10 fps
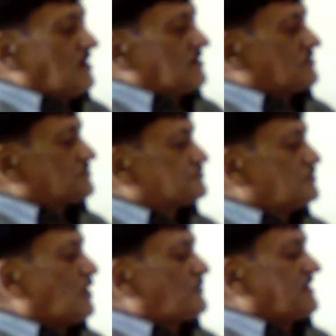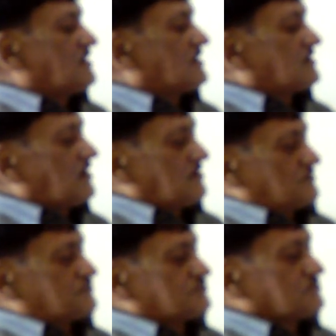or sloping
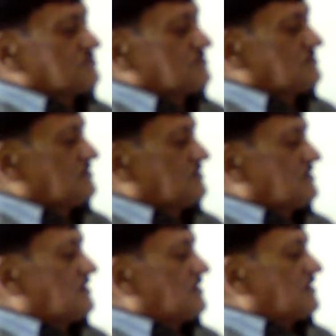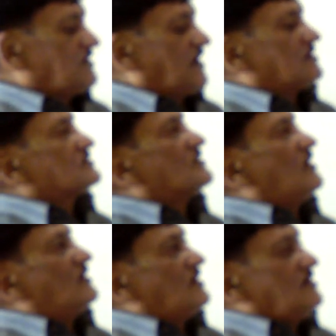curves. They are
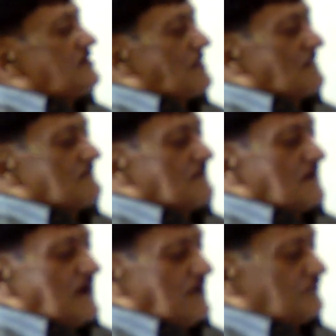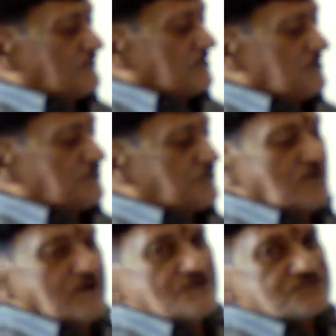called as
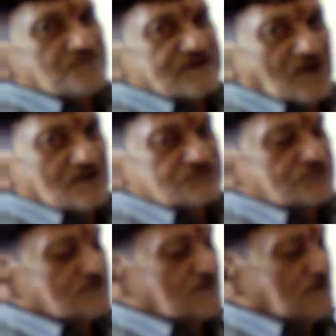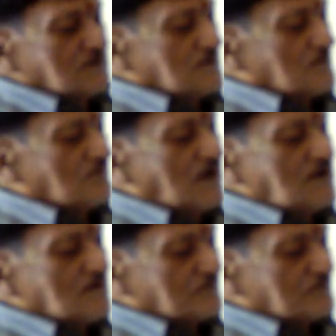continuants because while